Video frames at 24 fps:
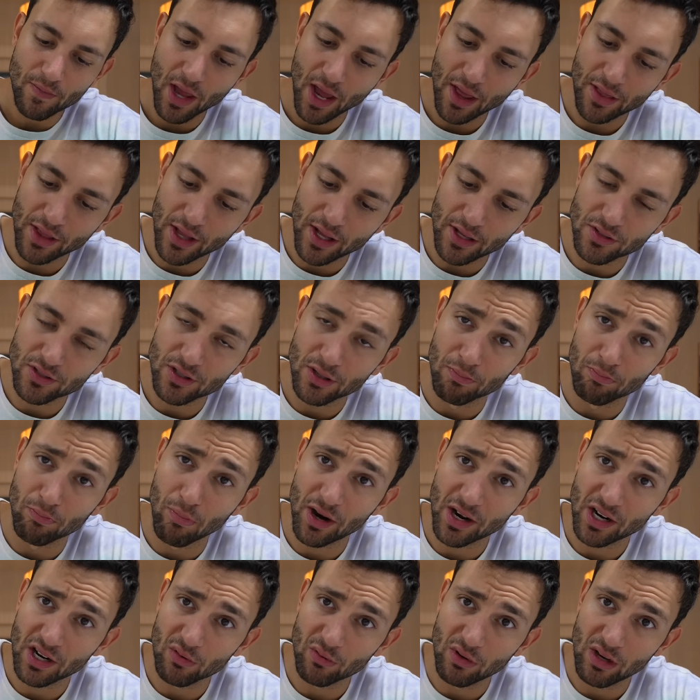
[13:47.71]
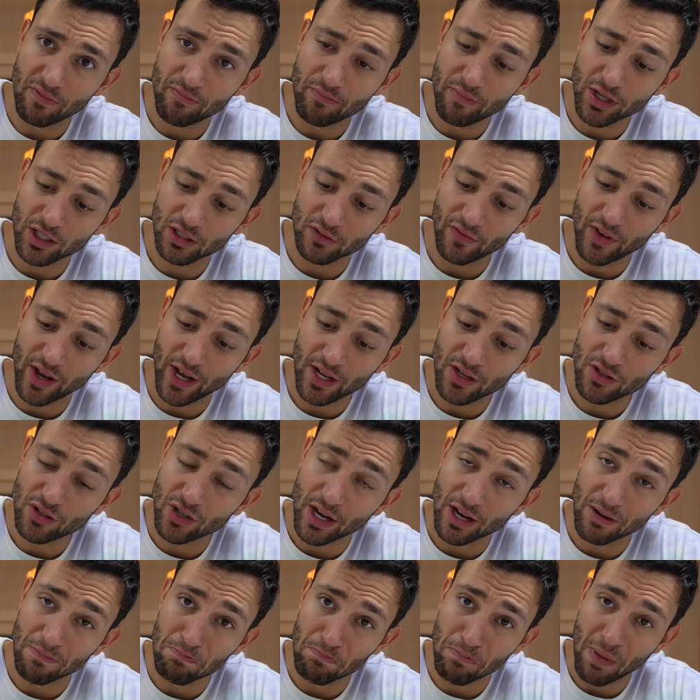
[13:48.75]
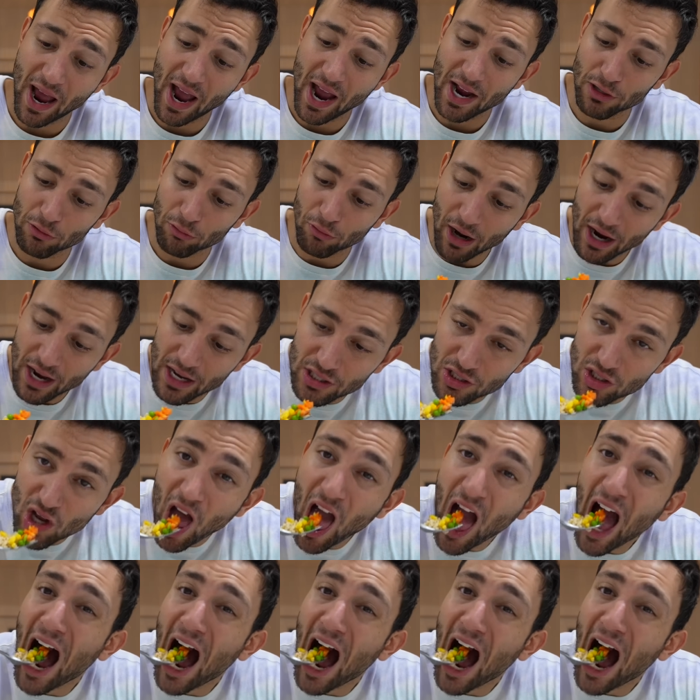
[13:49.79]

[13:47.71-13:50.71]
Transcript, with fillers: And then some microwave mixed veg and bagged rice.